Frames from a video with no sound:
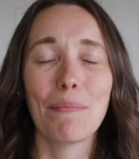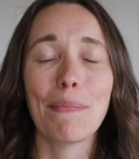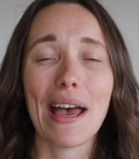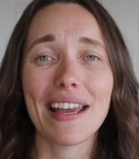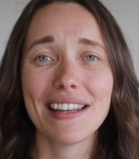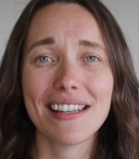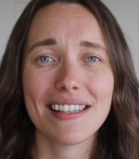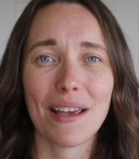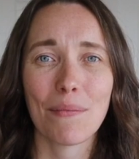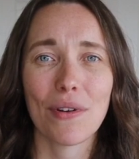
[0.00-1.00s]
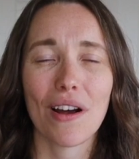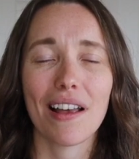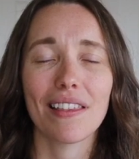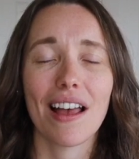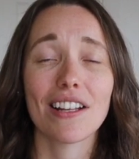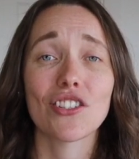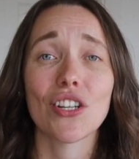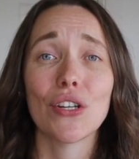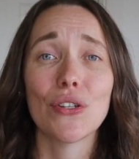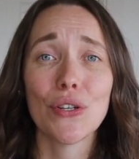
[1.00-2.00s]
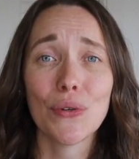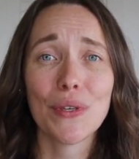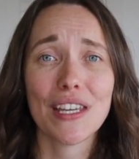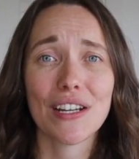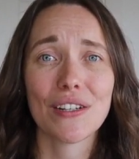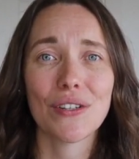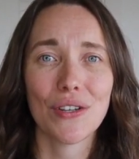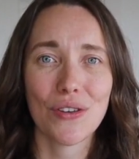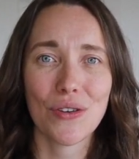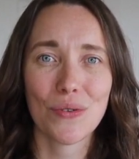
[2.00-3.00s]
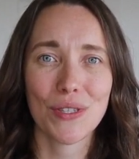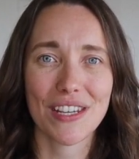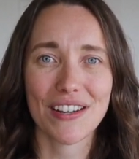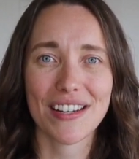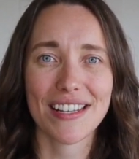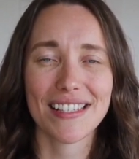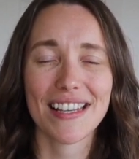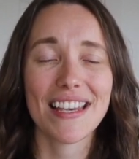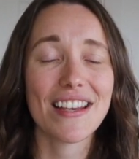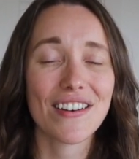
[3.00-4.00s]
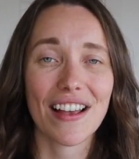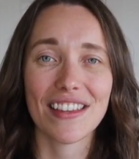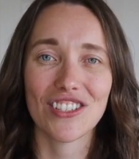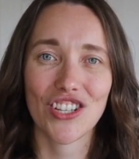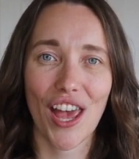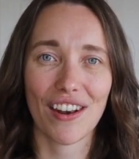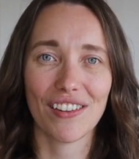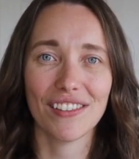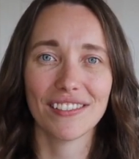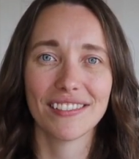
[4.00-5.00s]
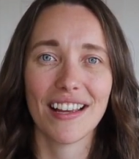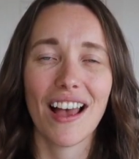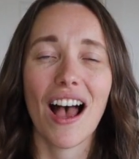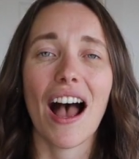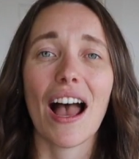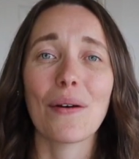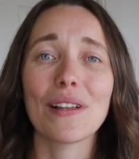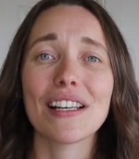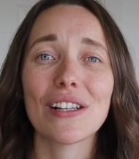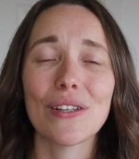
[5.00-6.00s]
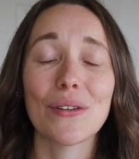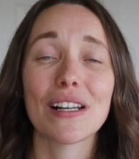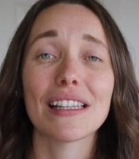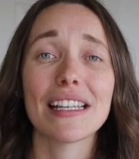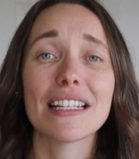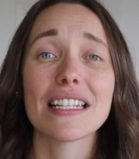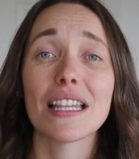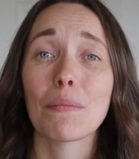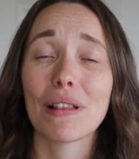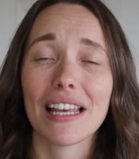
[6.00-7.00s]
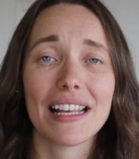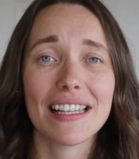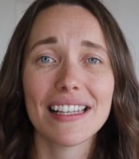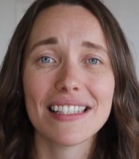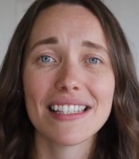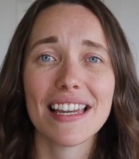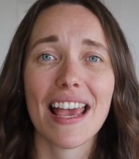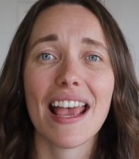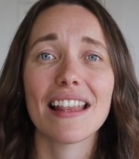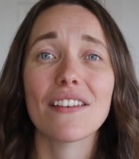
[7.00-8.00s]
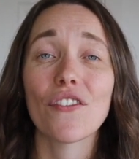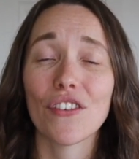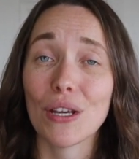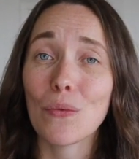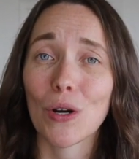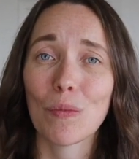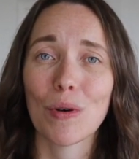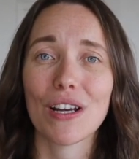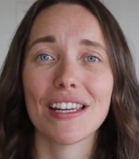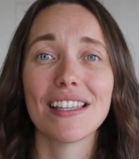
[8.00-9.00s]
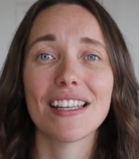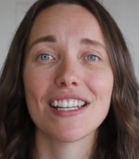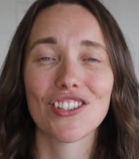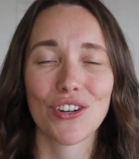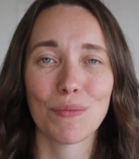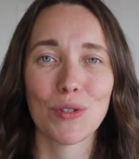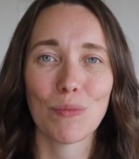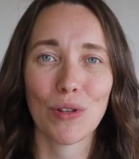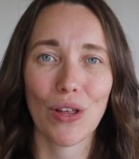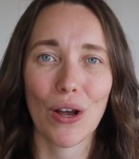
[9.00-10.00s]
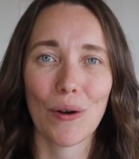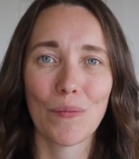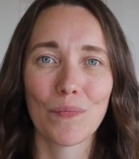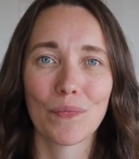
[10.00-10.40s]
Back in December, I launched a New Year, New You series here on this channel. I will include a link to the playlist and the free workbook in the description below.